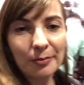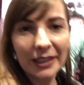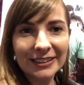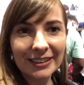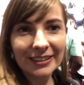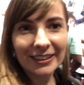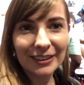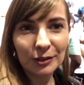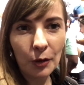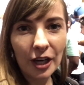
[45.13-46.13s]
Basically
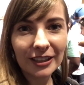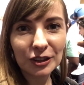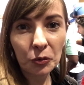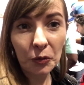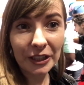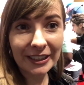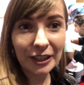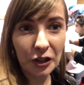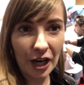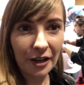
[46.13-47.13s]
this one is
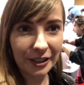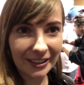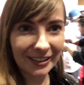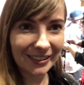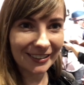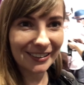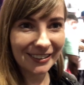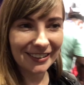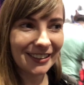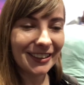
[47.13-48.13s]
really crowded.
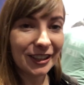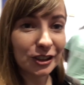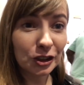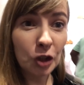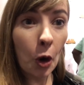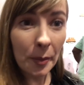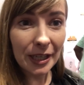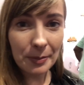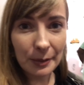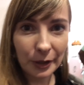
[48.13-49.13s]
There's so
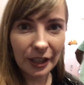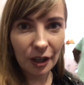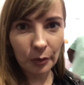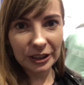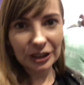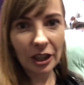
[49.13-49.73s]
many people here, which is